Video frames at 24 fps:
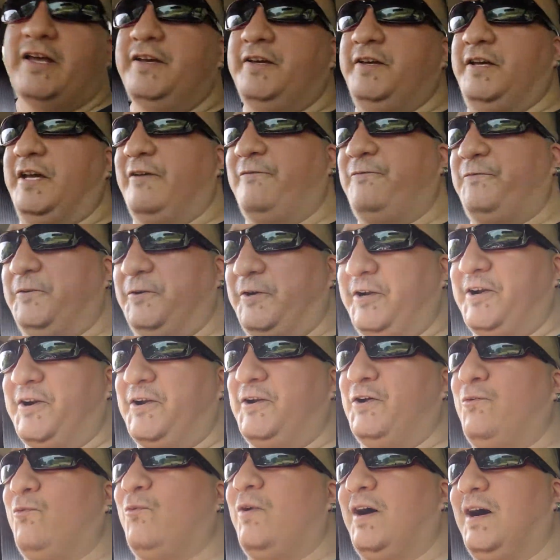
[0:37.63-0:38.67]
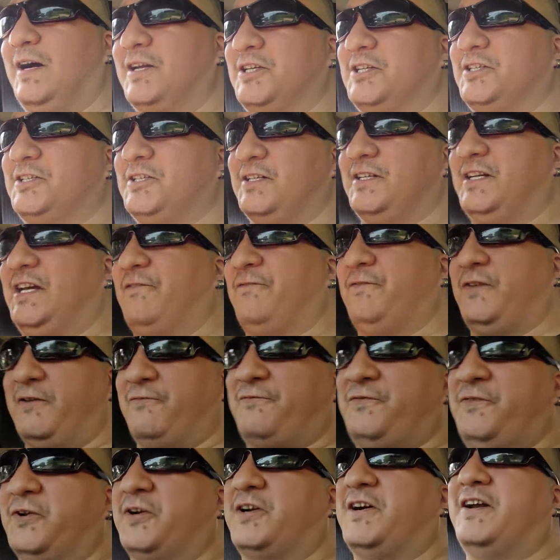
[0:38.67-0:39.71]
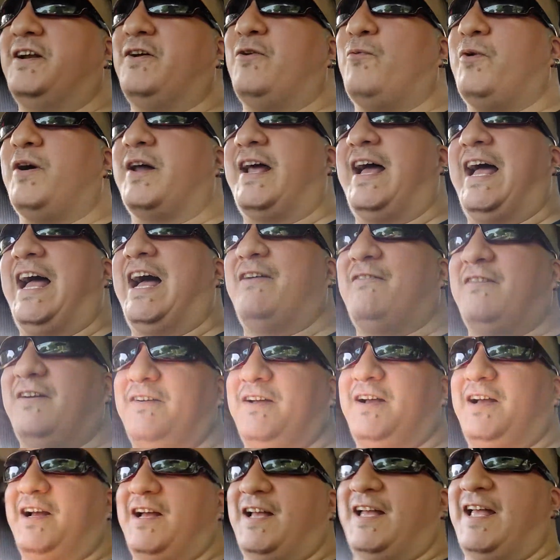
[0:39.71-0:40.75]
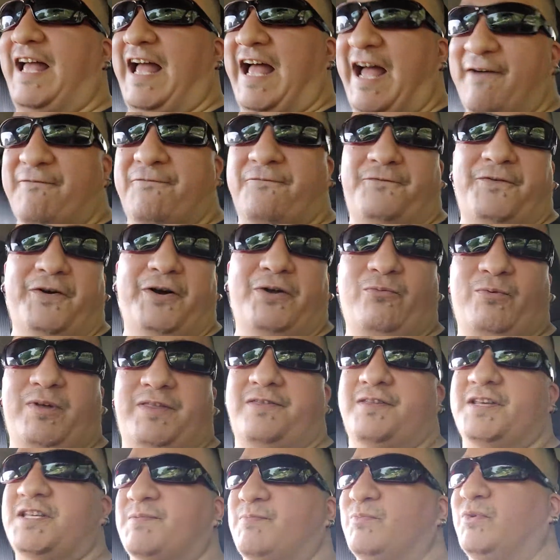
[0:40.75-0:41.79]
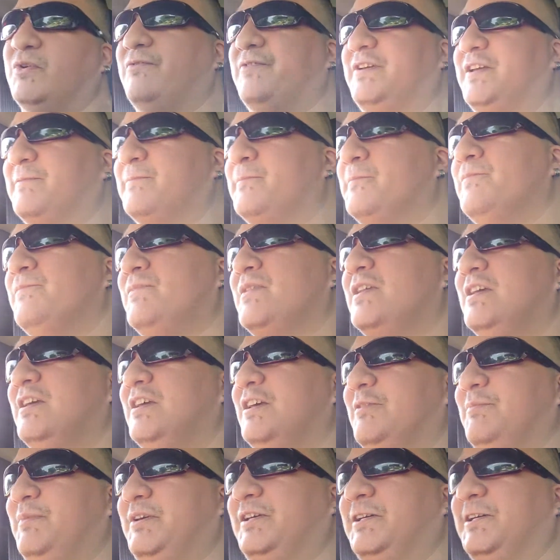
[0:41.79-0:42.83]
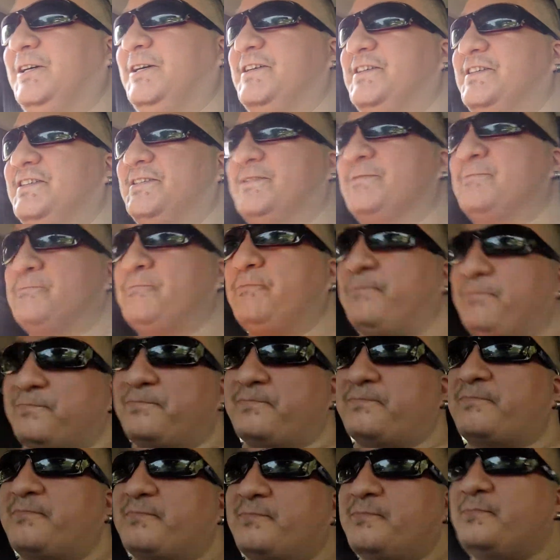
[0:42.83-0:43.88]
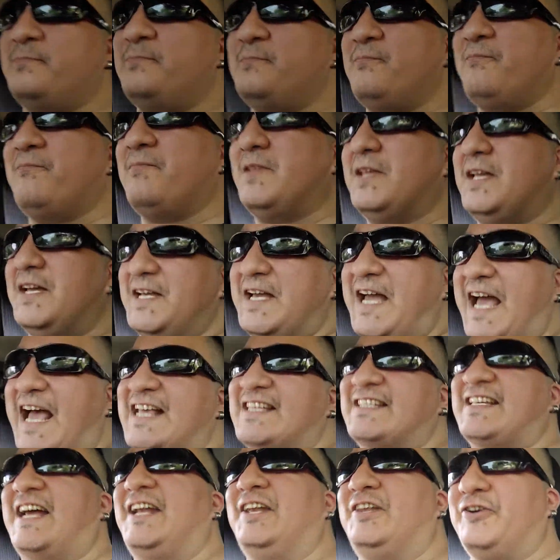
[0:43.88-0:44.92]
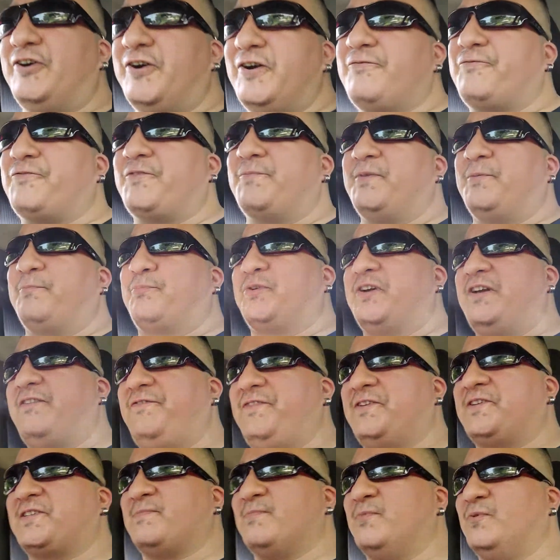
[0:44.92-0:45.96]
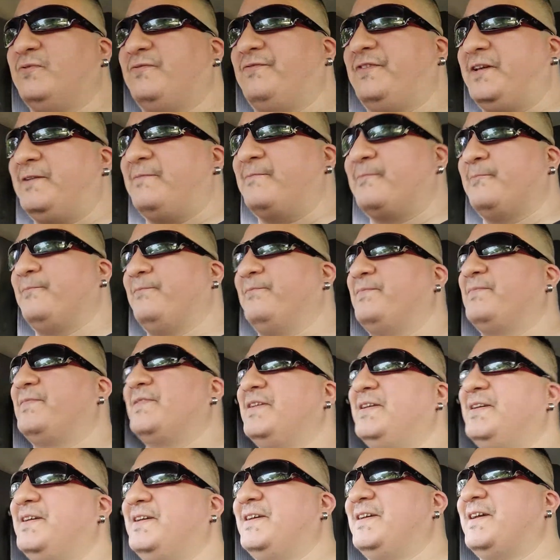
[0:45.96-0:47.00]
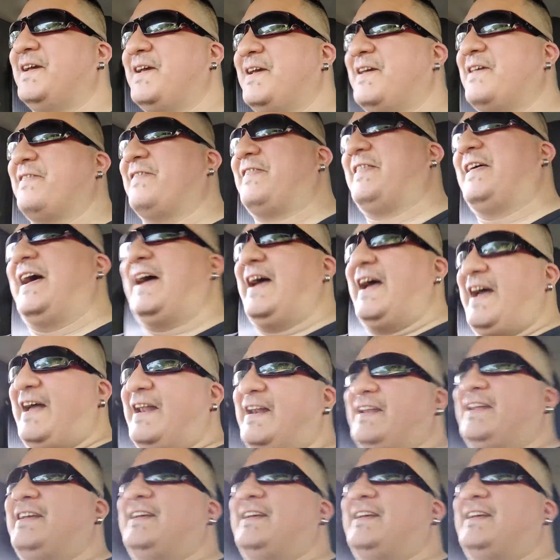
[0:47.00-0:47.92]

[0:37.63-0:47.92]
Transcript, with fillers: if you're gonna watch if, if you're gonna wanna have have fun with this movie. Because as I learned from the previous movie that